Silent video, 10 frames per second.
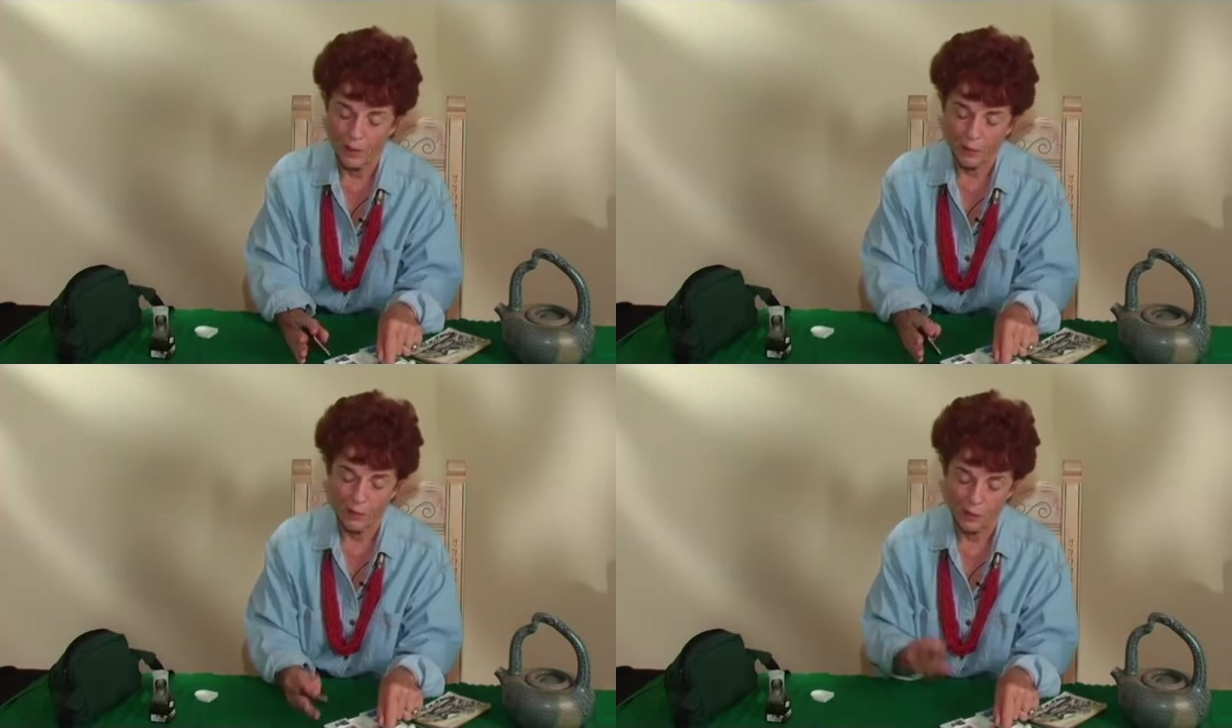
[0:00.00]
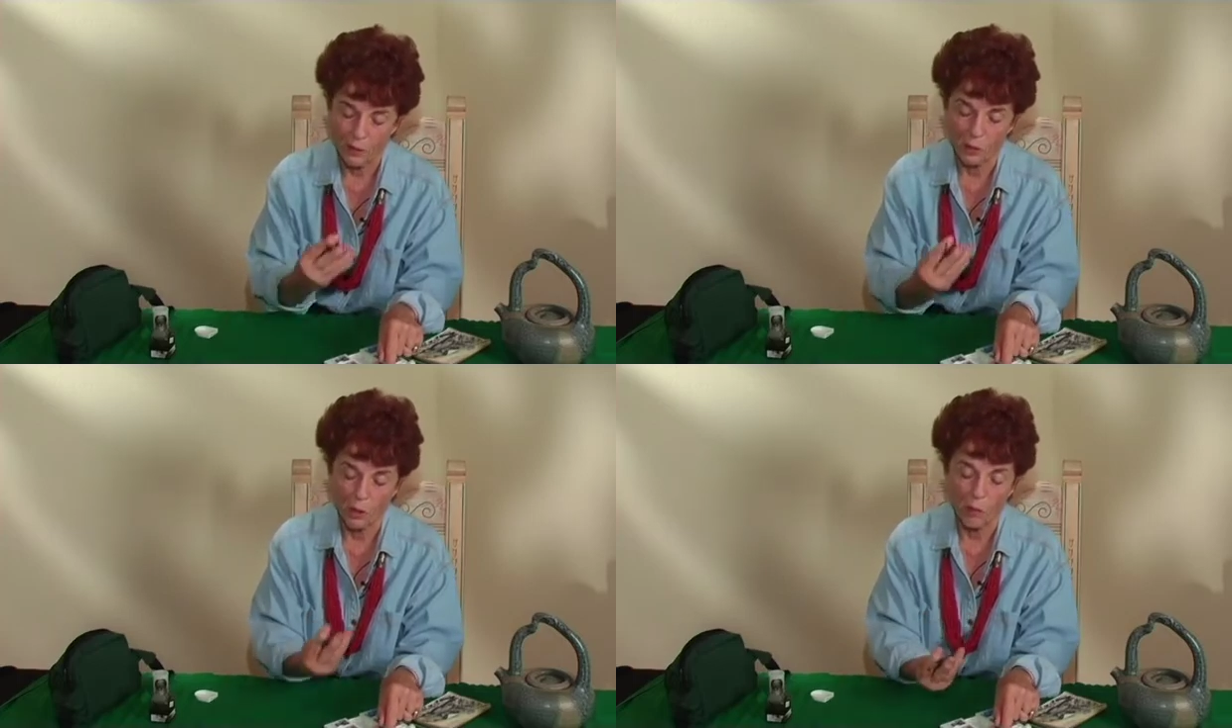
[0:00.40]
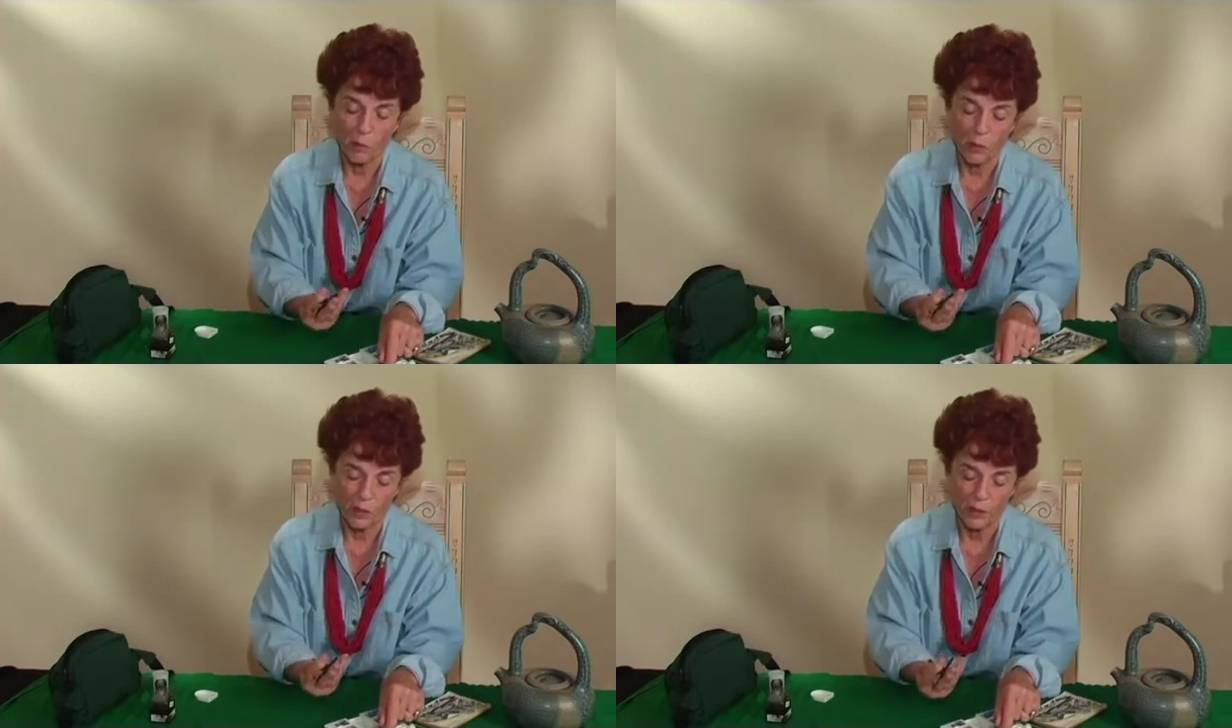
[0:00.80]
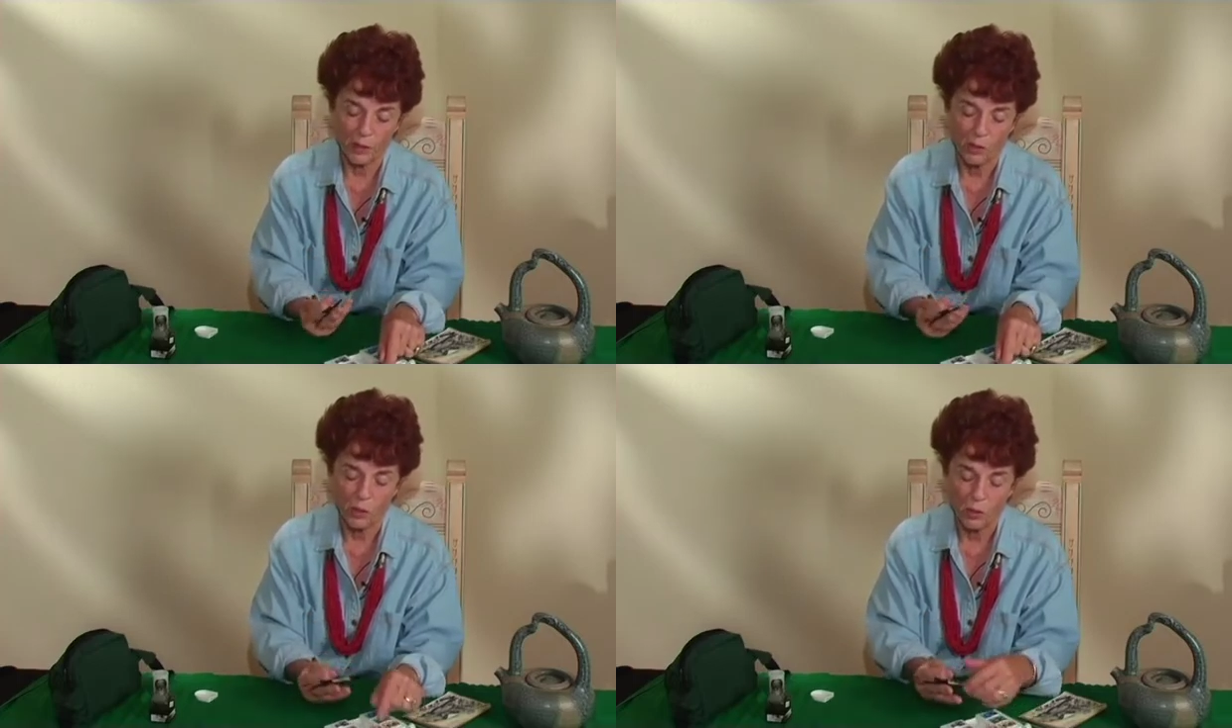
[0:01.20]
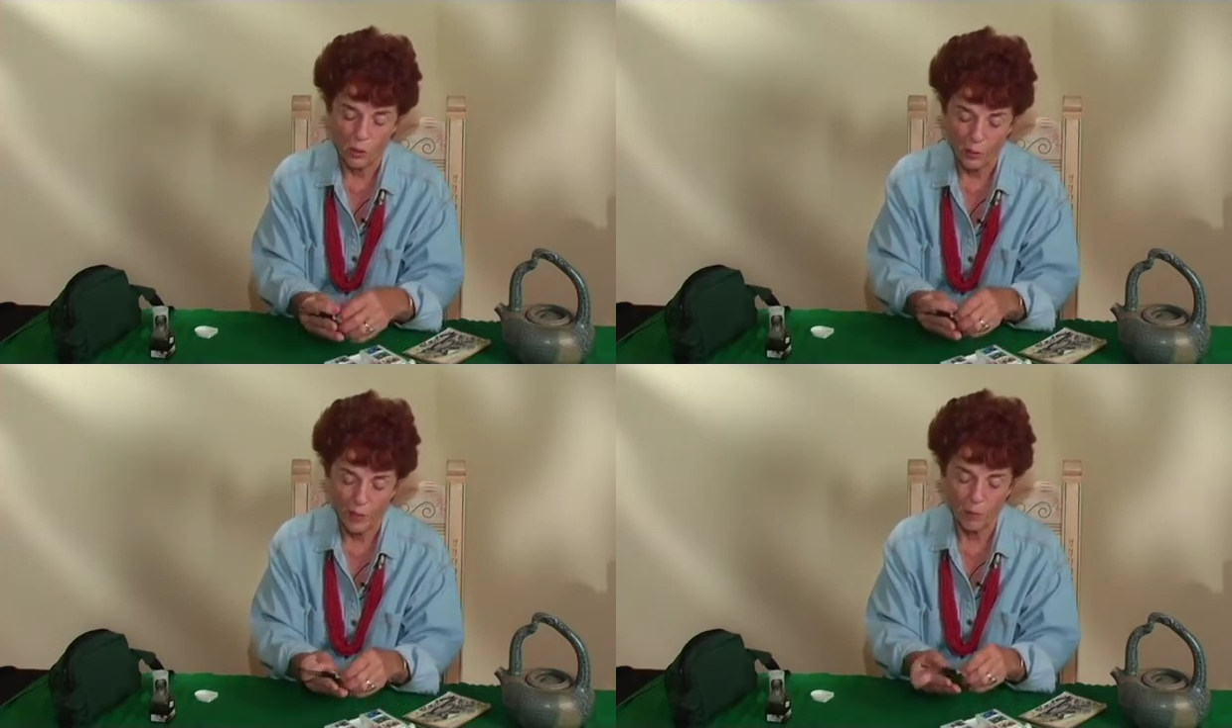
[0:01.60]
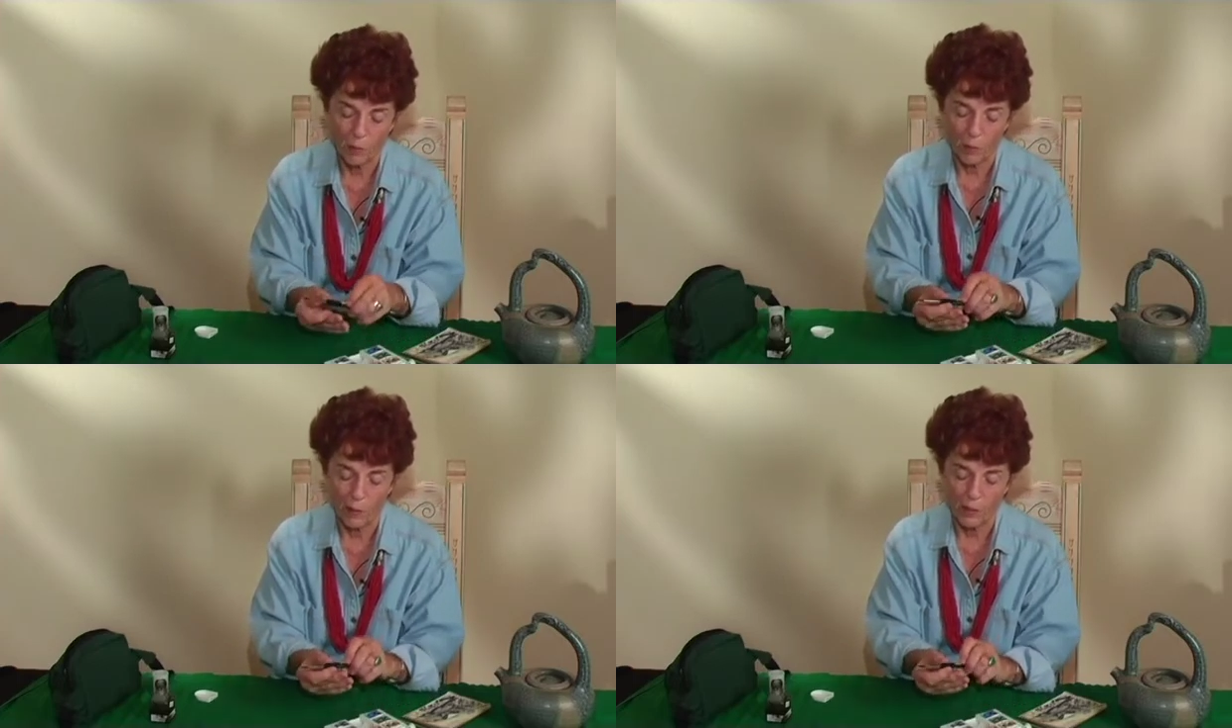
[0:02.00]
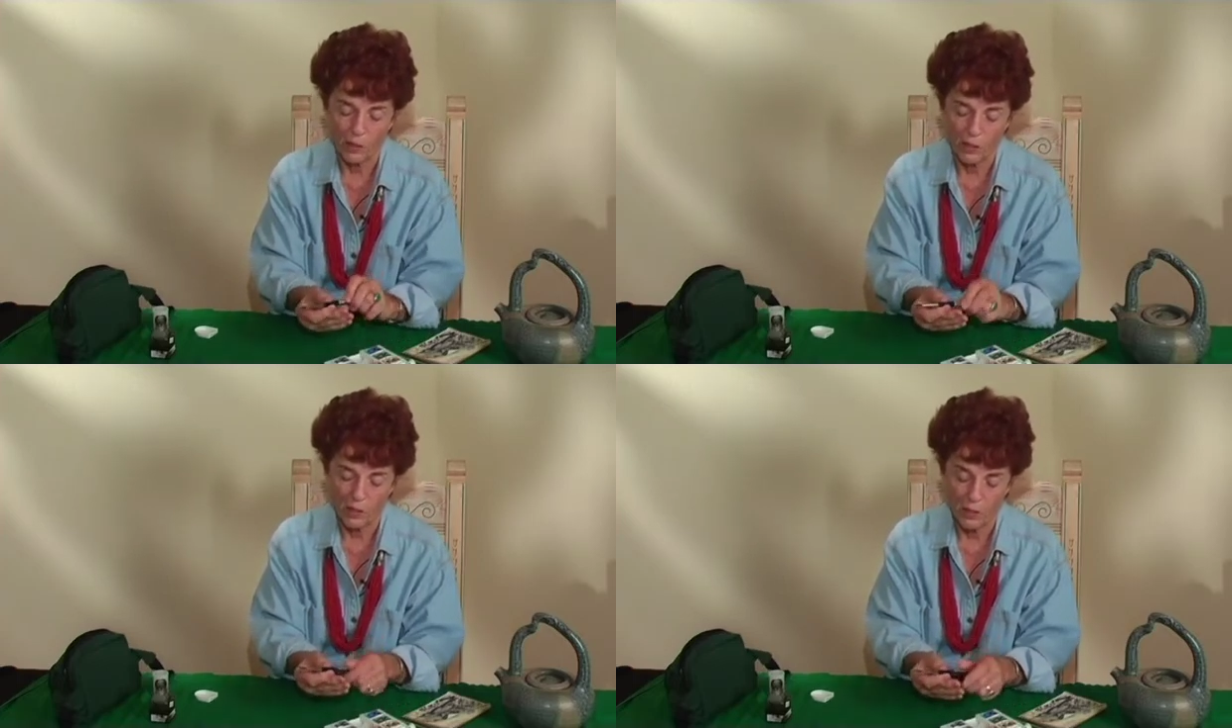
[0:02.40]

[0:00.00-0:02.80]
This is a number 6 travel brush,